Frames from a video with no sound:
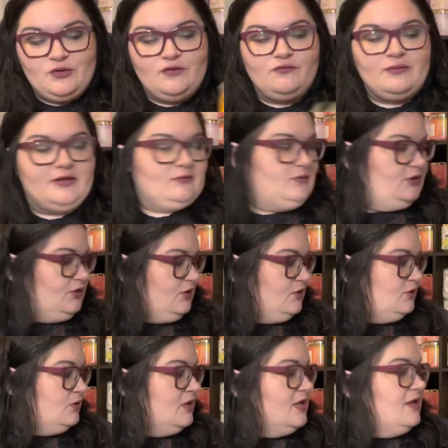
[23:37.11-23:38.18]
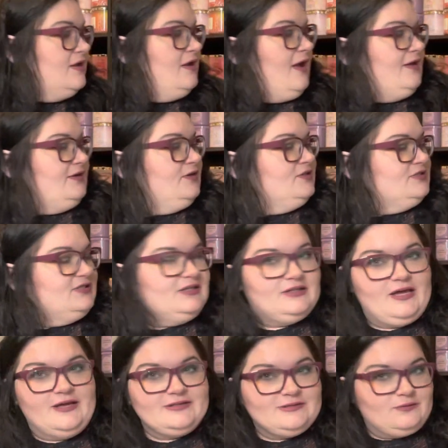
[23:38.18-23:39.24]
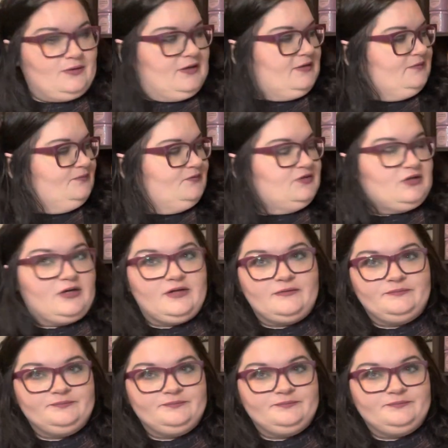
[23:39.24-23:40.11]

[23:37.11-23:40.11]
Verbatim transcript: of mine with you. And here's the last one. Sorry.